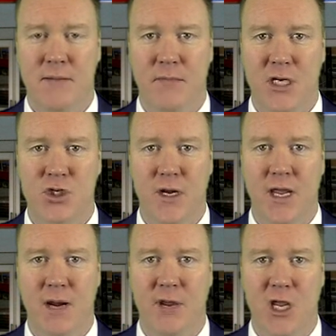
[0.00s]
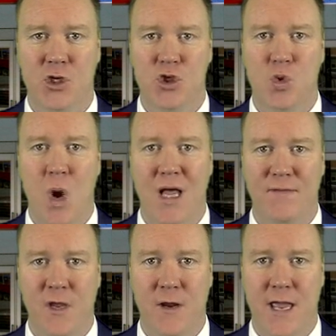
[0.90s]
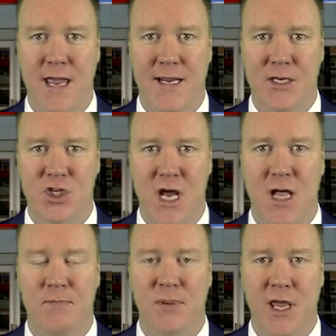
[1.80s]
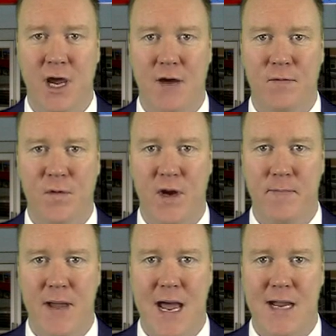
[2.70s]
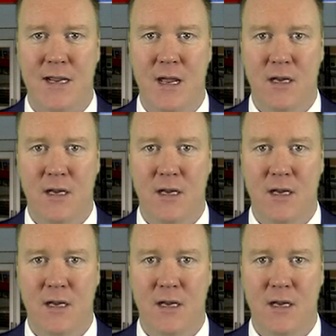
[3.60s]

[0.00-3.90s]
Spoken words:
Make sure you get on my huge 12-unit NHL playoff 3-pack.